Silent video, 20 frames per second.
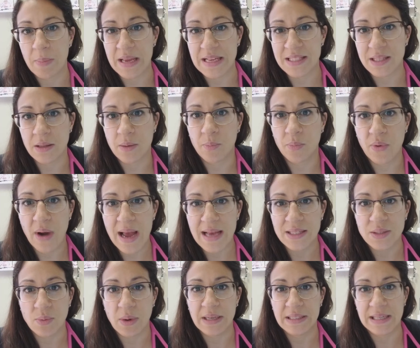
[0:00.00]
base of the
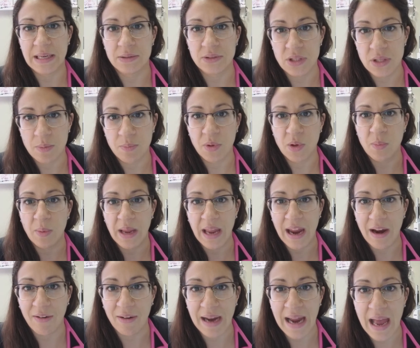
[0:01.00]
breast right down to the pubic
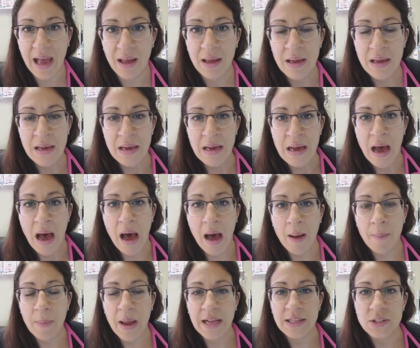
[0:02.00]
area.
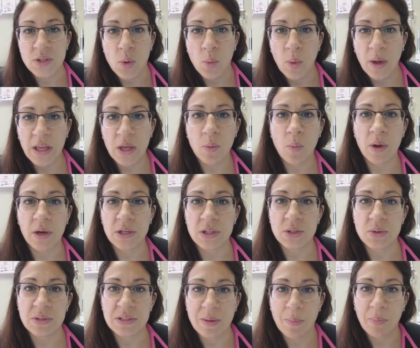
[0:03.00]
And so what you want to
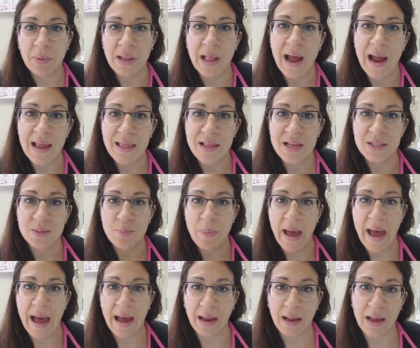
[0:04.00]
do is apply this
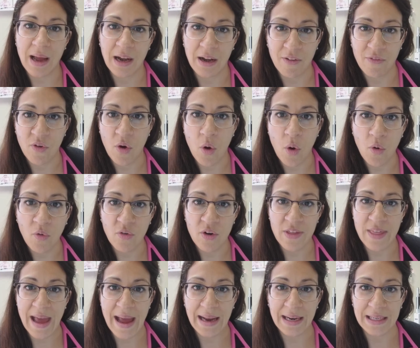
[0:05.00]
pack kind of over
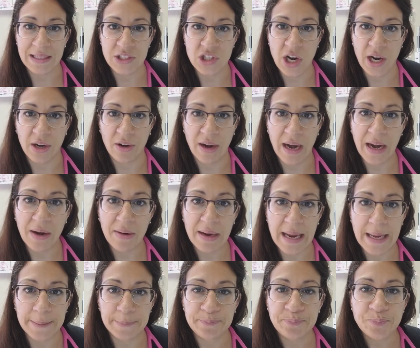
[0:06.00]
that entire
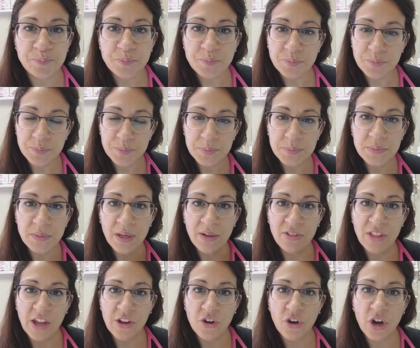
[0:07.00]
area.
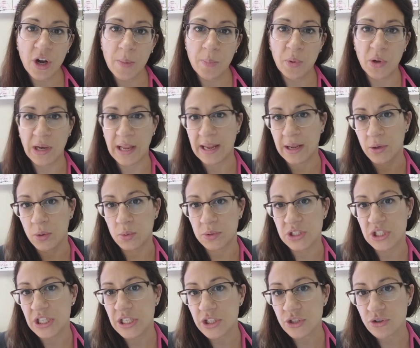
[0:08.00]
Then you're going to put like an old
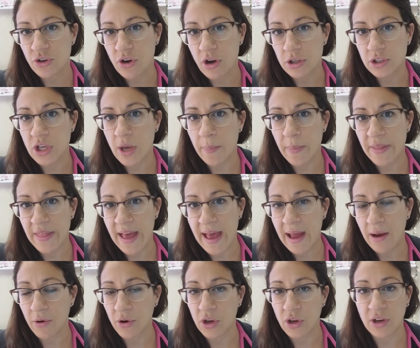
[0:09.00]
t-shirt on top of
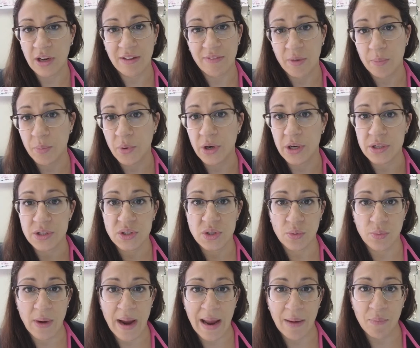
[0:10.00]
that, or you can even put a
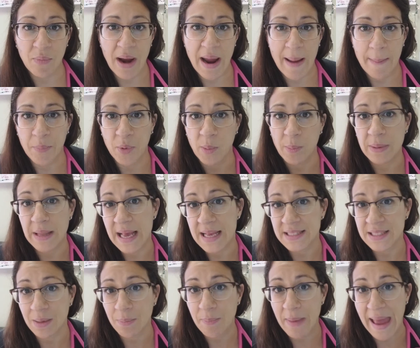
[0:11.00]
saran wrap or a
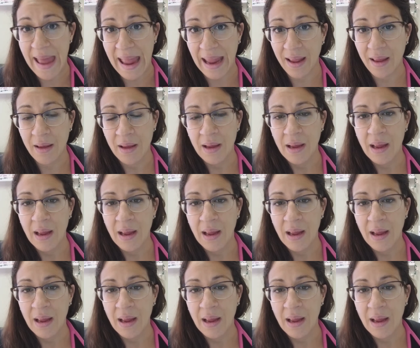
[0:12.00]
plastic bag,